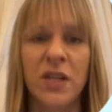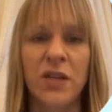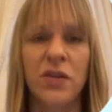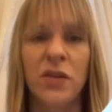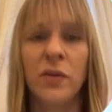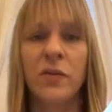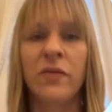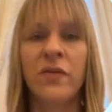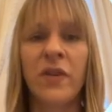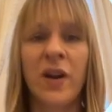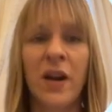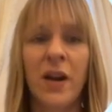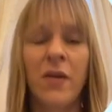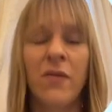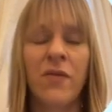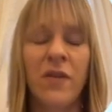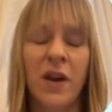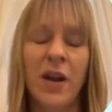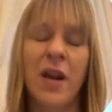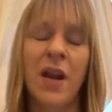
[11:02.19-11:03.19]
So very,
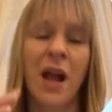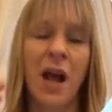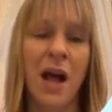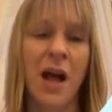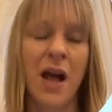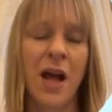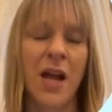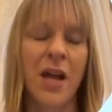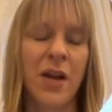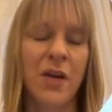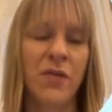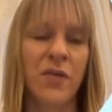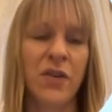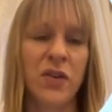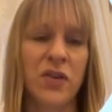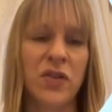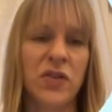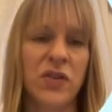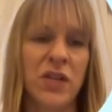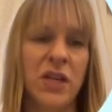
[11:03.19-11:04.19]
very high
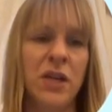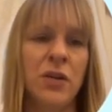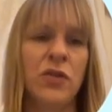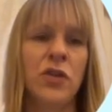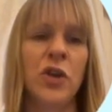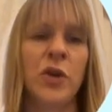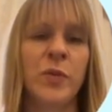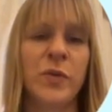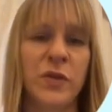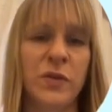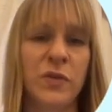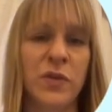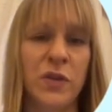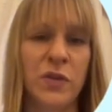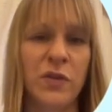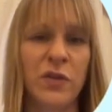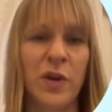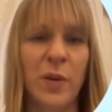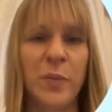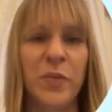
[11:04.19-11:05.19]
efficiency in terms of
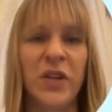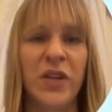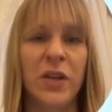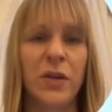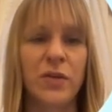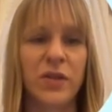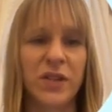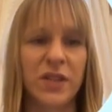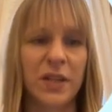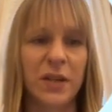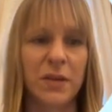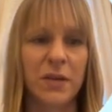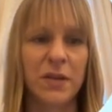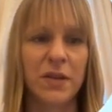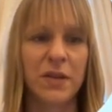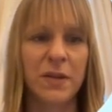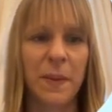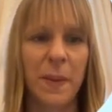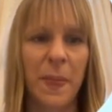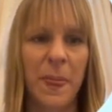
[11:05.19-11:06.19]
disrupting your
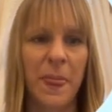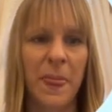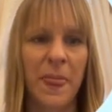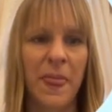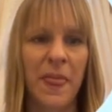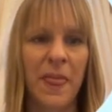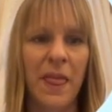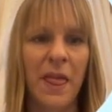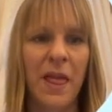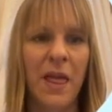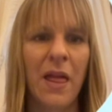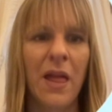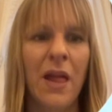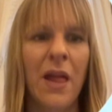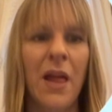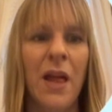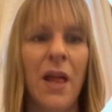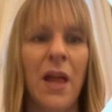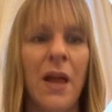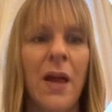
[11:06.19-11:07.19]
cells.
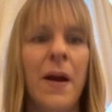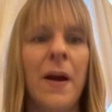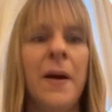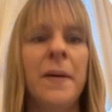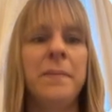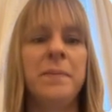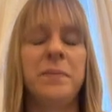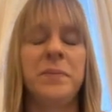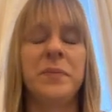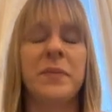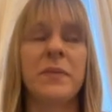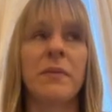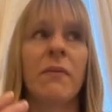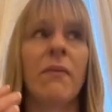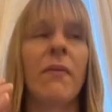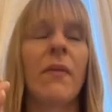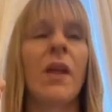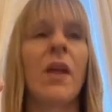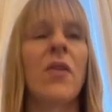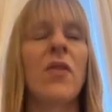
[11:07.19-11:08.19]
Um,
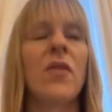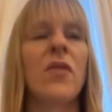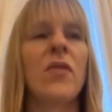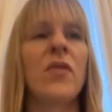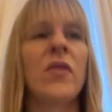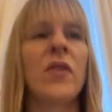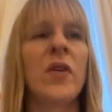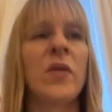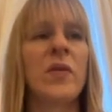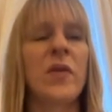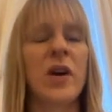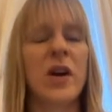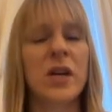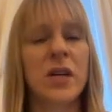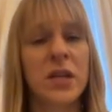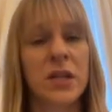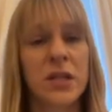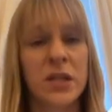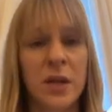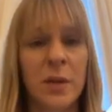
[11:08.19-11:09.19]
there
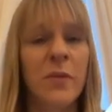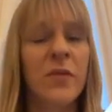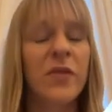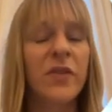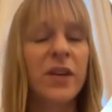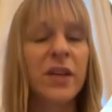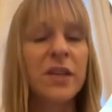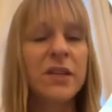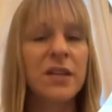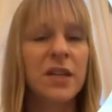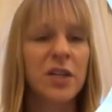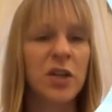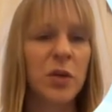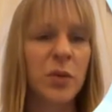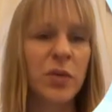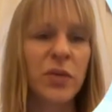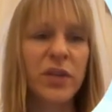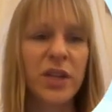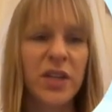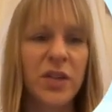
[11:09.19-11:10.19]
are some things that you
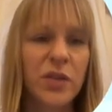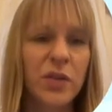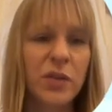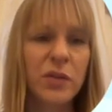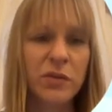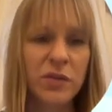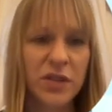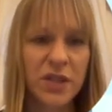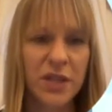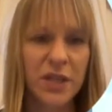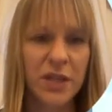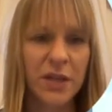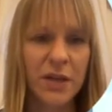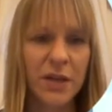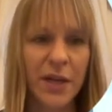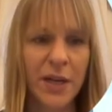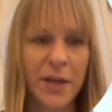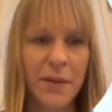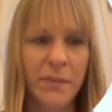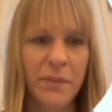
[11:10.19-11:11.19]
will need to consider
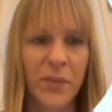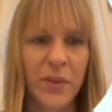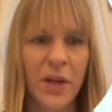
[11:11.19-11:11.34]
here.